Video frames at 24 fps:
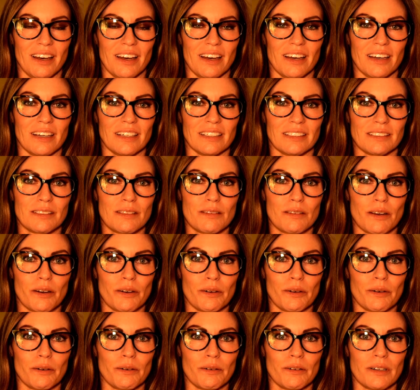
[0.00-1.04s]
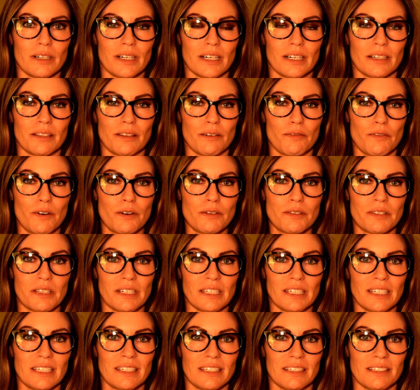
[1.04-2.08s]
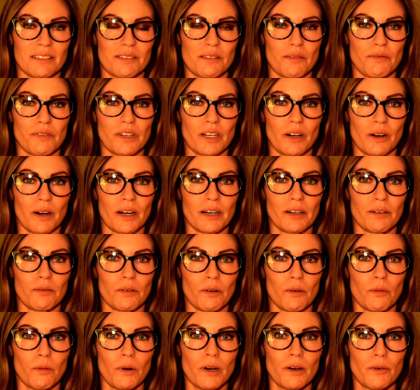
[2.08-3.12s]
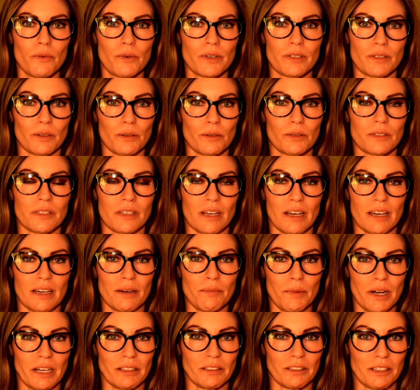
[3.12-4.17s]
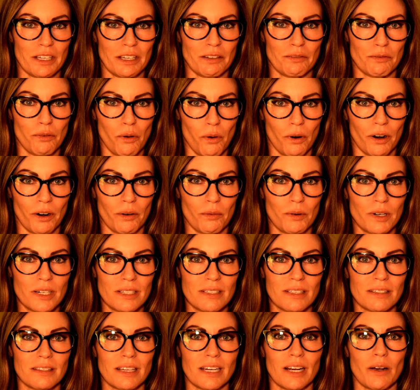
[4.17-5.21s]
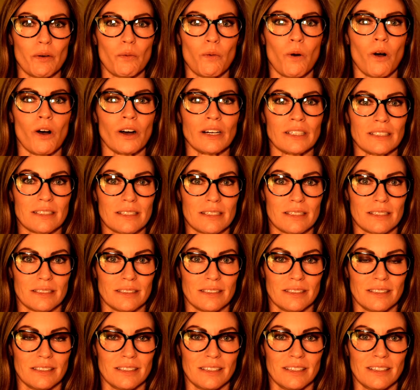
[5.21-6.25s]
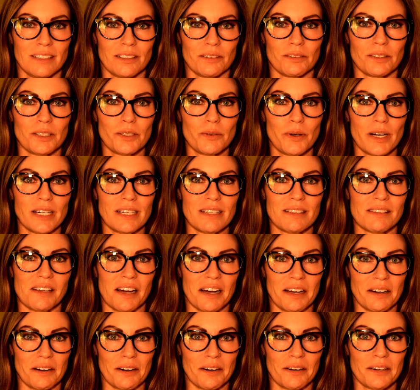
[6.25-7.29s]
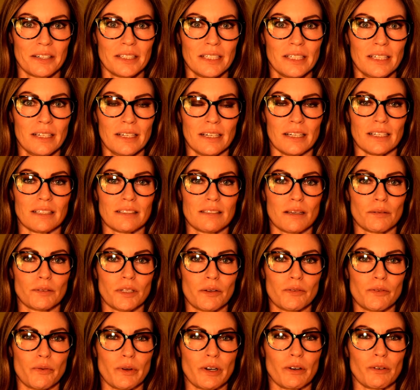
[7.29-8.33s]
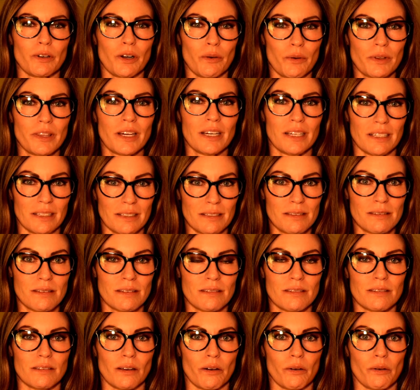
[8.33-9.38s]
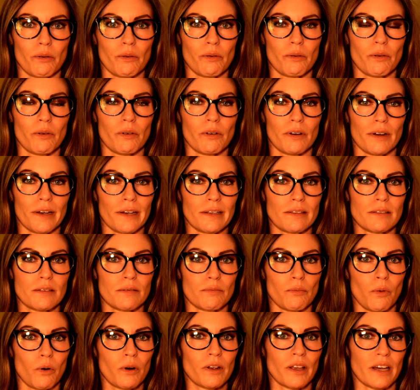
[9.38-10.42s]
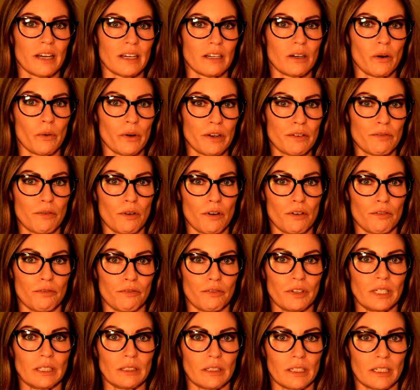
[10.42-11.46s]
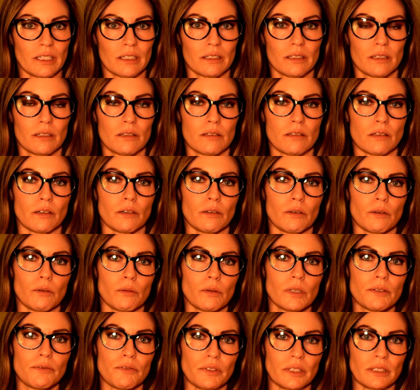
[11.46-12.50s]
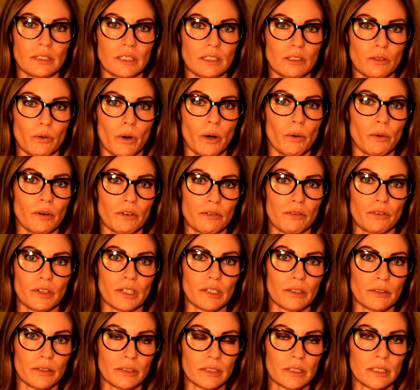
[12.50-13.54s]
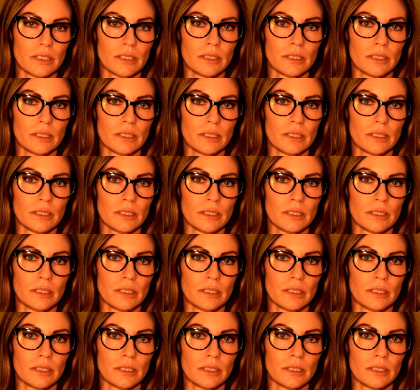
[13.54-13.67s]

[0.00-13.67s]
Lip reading: And so the first thing is to figure out, well, what results am I looking for? What is it that I want? What do I desire? And sometimes we don't know what that is. So it's more like going for a feeling. So what feeling do I want to feel?